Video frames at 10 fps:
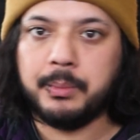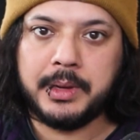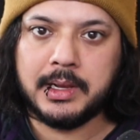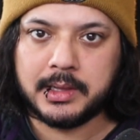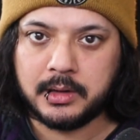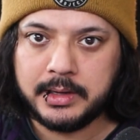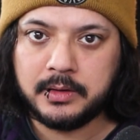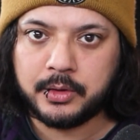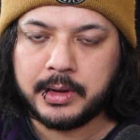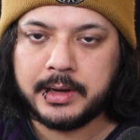be a little
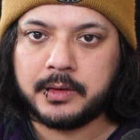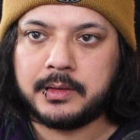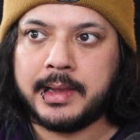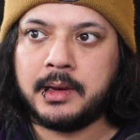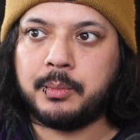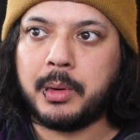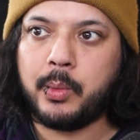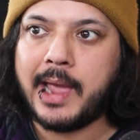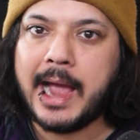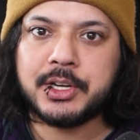easier to understand, but
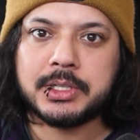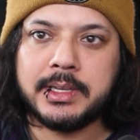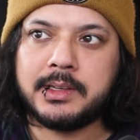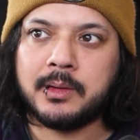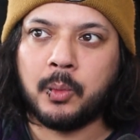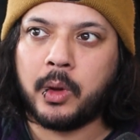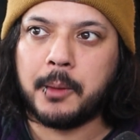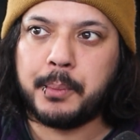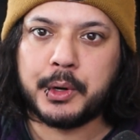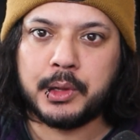we actually didn't want to
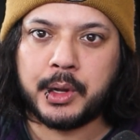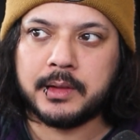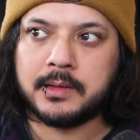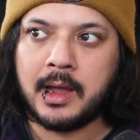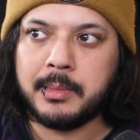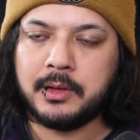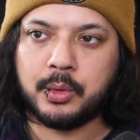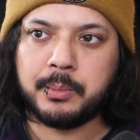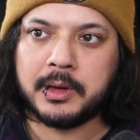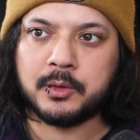put a lot of time into
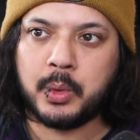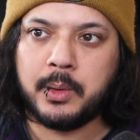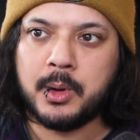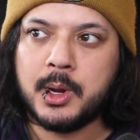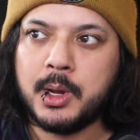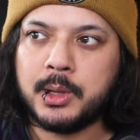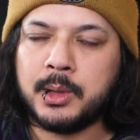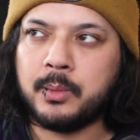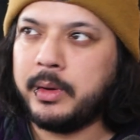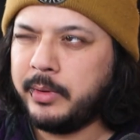it because we
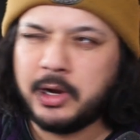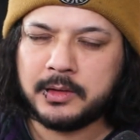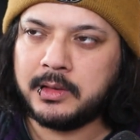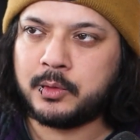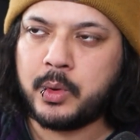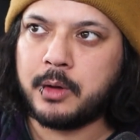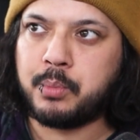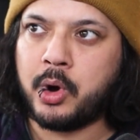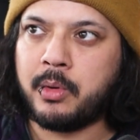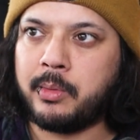got to this weird
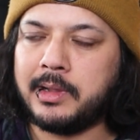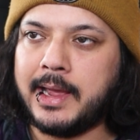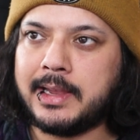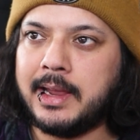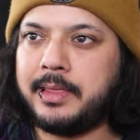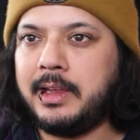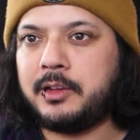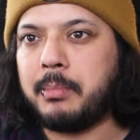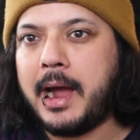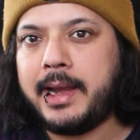point where we're like, yeah,
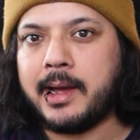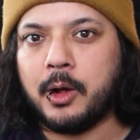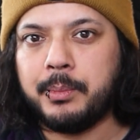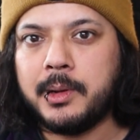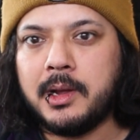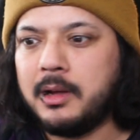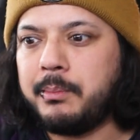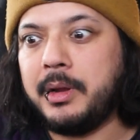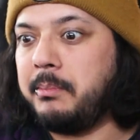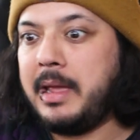these might help,
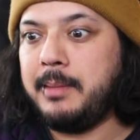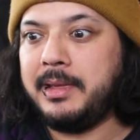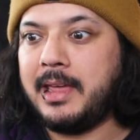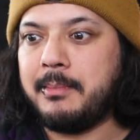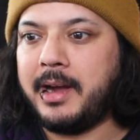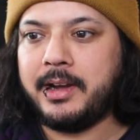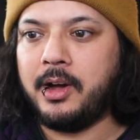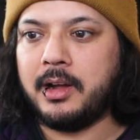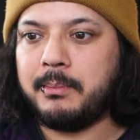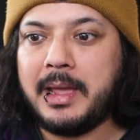but maybe they might
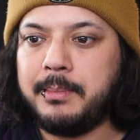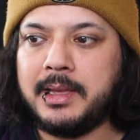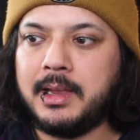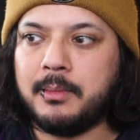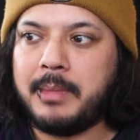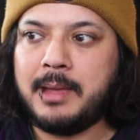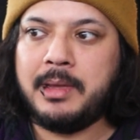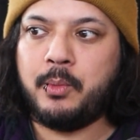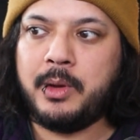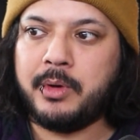not. Maybe
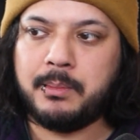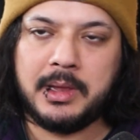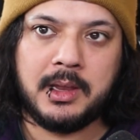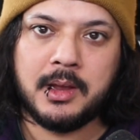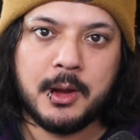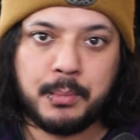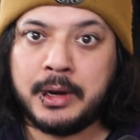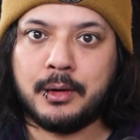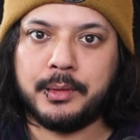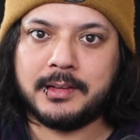we would be
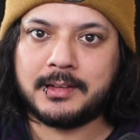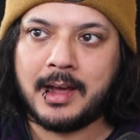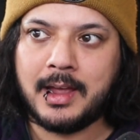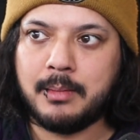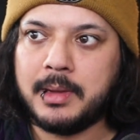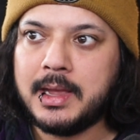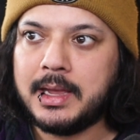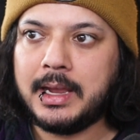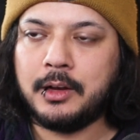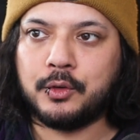putting all this time
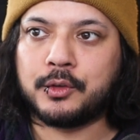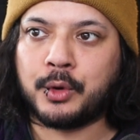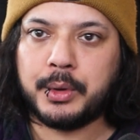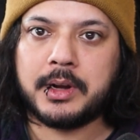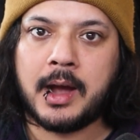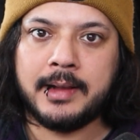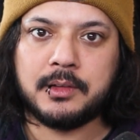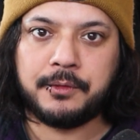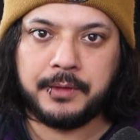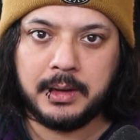into certain
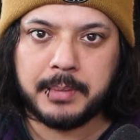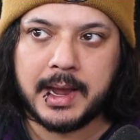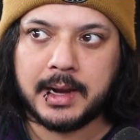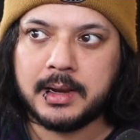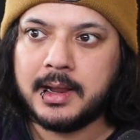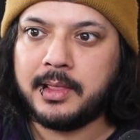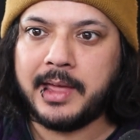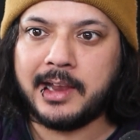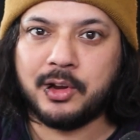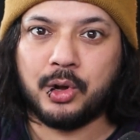kinds of feedback
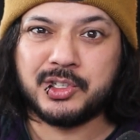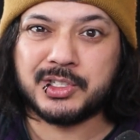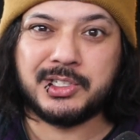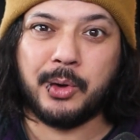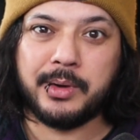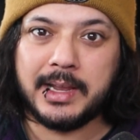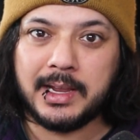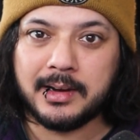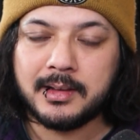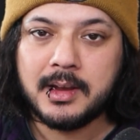that y'all just don't
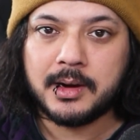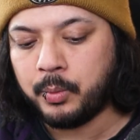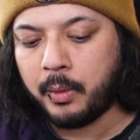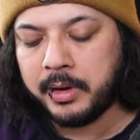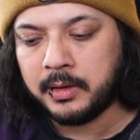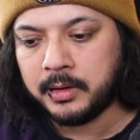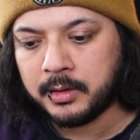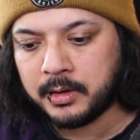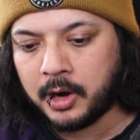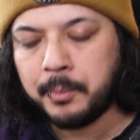need. What we
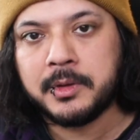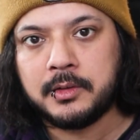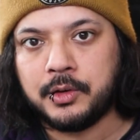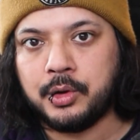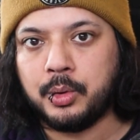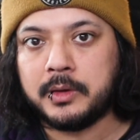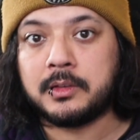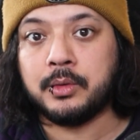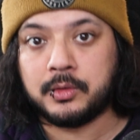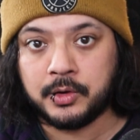opted to do is
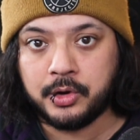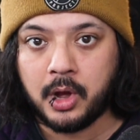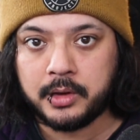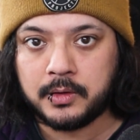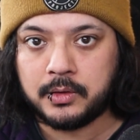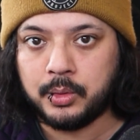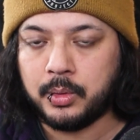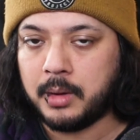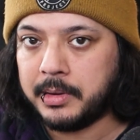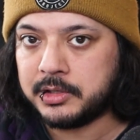to not
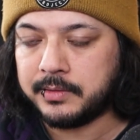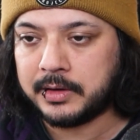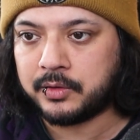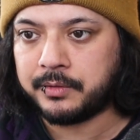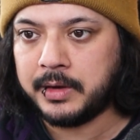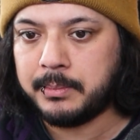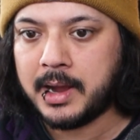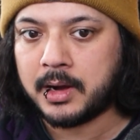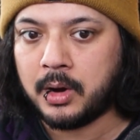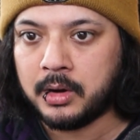do a bunch of extra
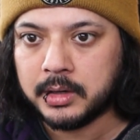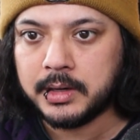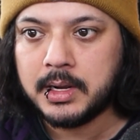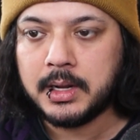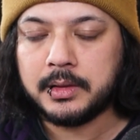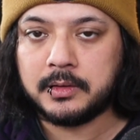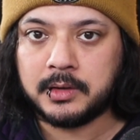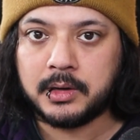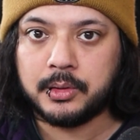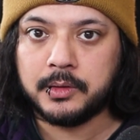feedback on the
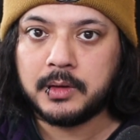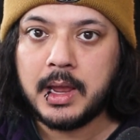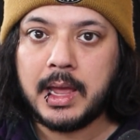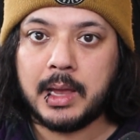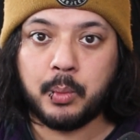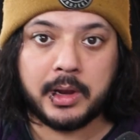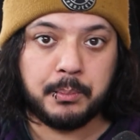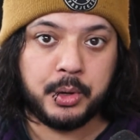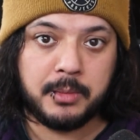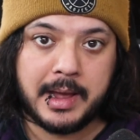signals, and we're going
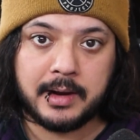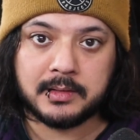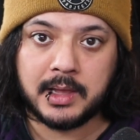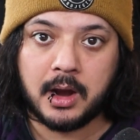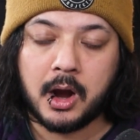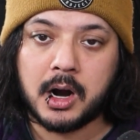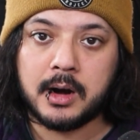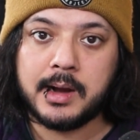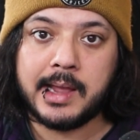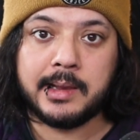to put them out as they
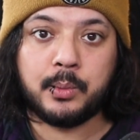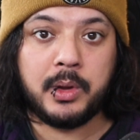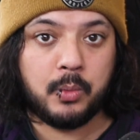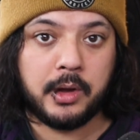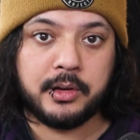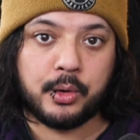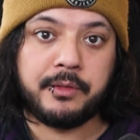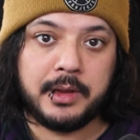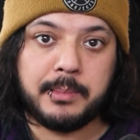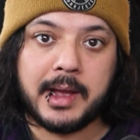are, and we want your
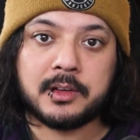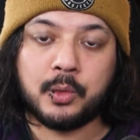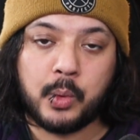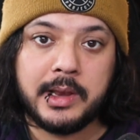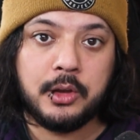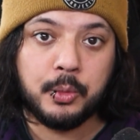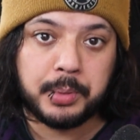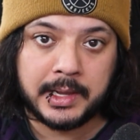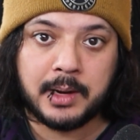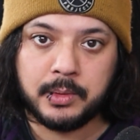feedback. So when you
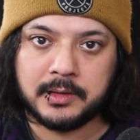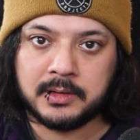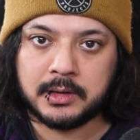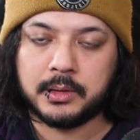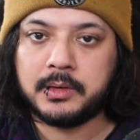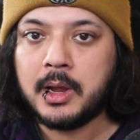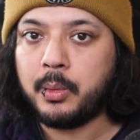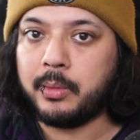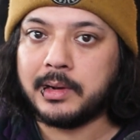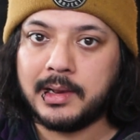play with the signals,
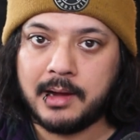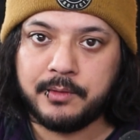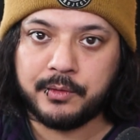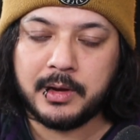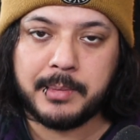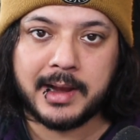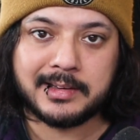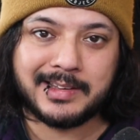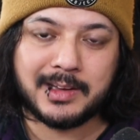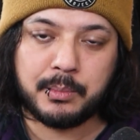we would love your feedback.
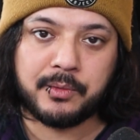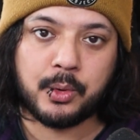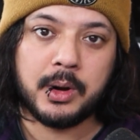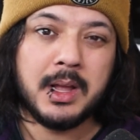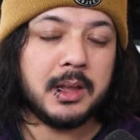As I said before,